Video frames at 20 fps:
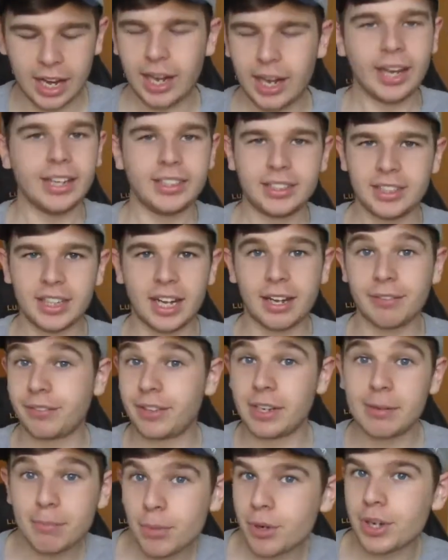I didn't have
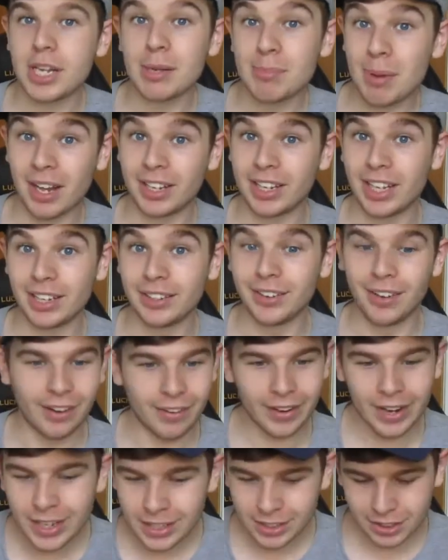any money back then,
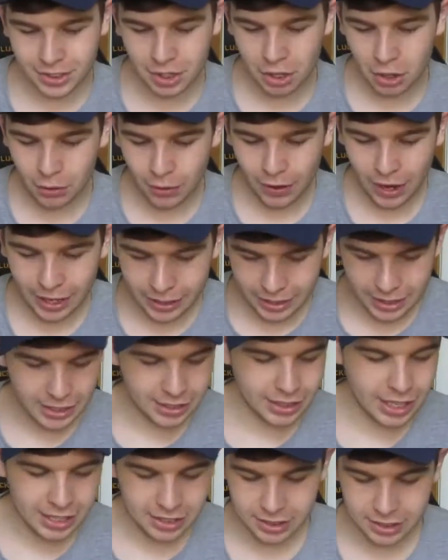alright? So,
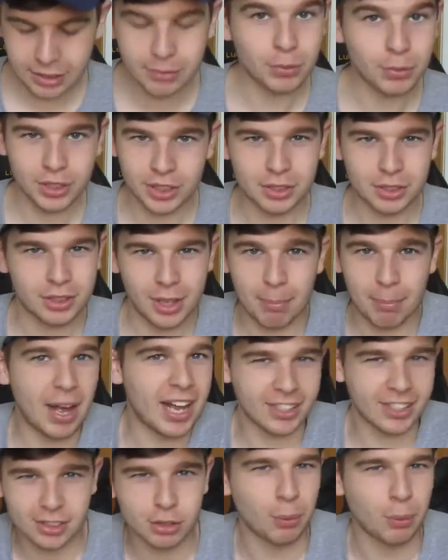this was the
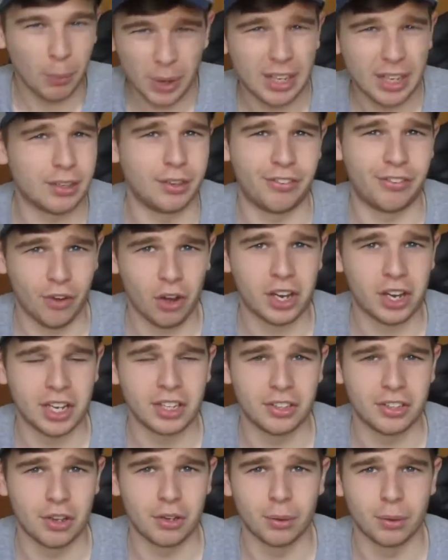best we could
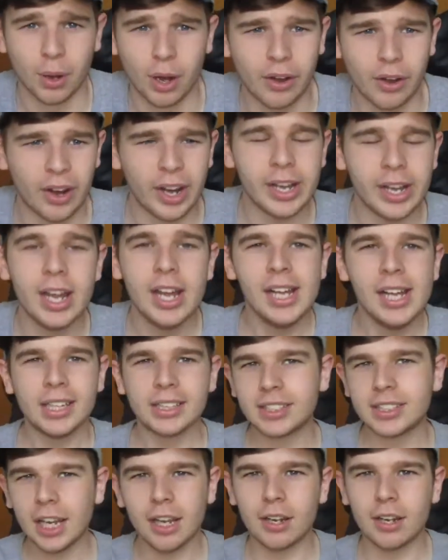fucking do, alright?
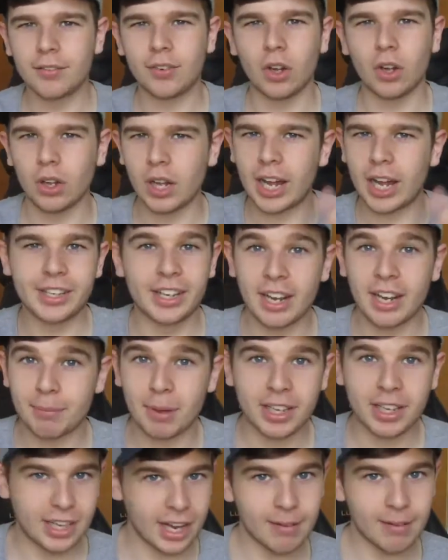Second of all, I didn't have
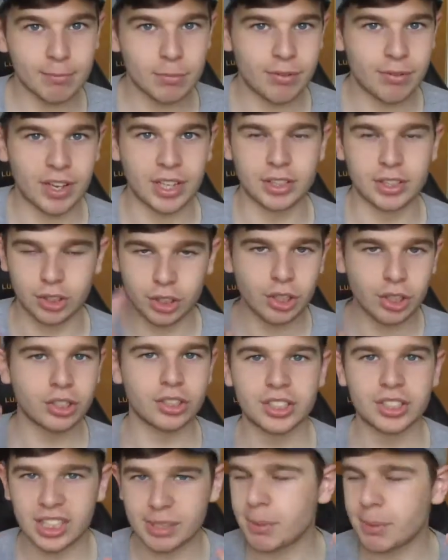my camera then, so you
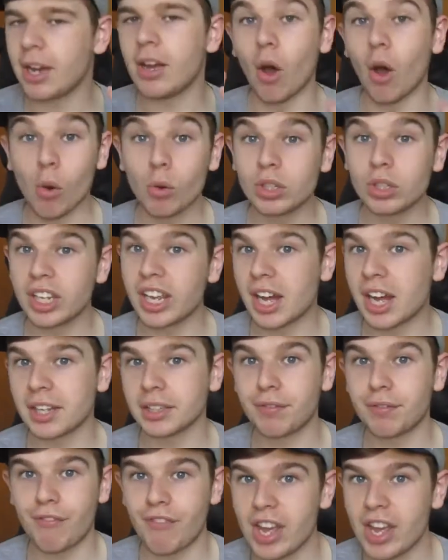can see my ugly
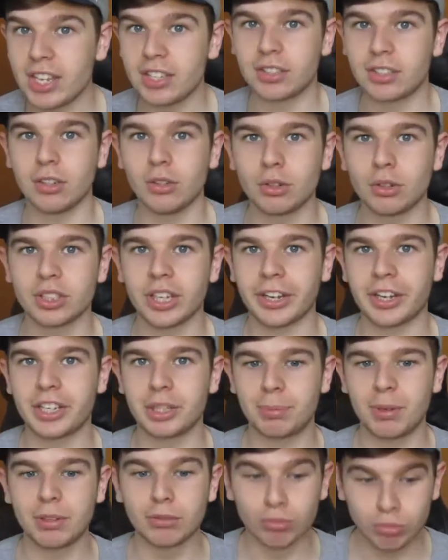ass face that looks like
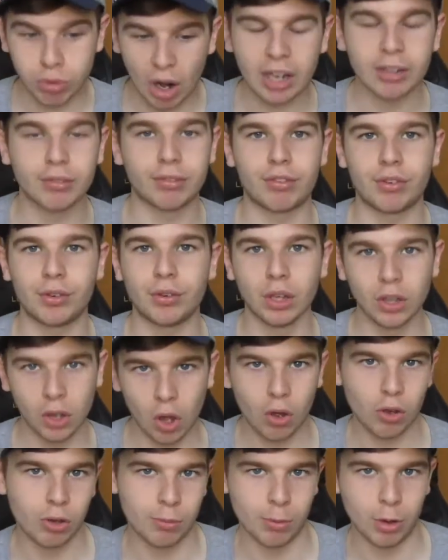it's been run through a
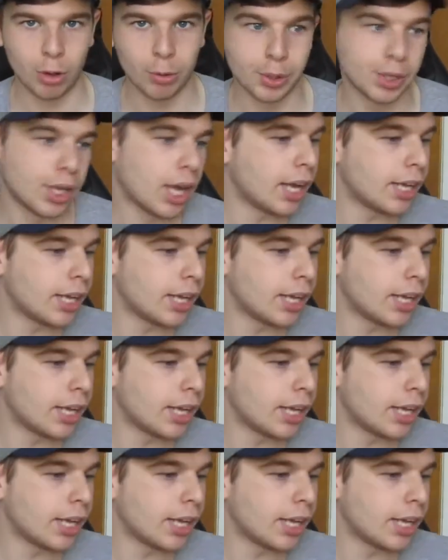lawnmower.